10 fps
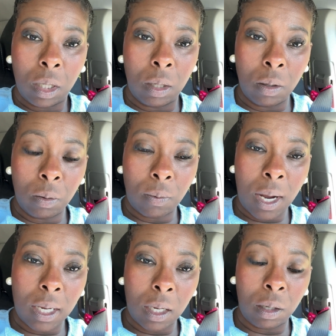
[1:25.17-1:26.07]
The
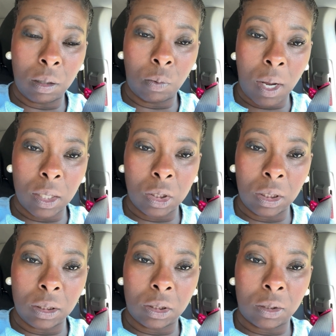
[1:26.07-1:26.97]
watch, uh, watch.
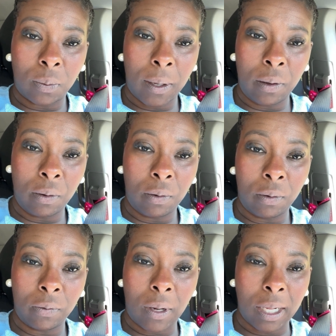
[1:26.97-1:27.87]
It's 12,